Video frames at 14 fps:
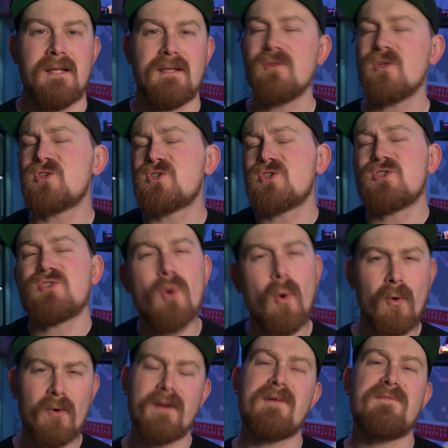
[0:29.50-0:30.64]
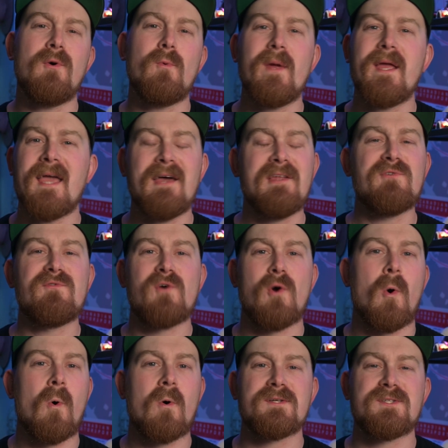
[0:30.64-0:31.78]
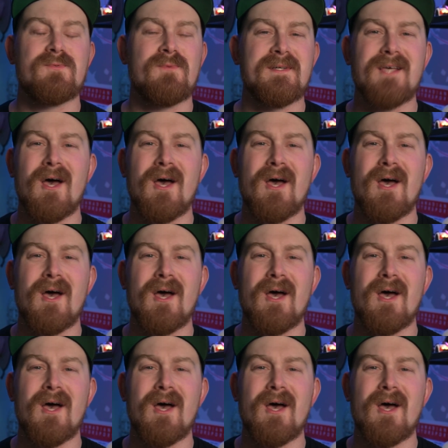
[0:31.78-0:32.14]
Now, the story of the weekend, of course, was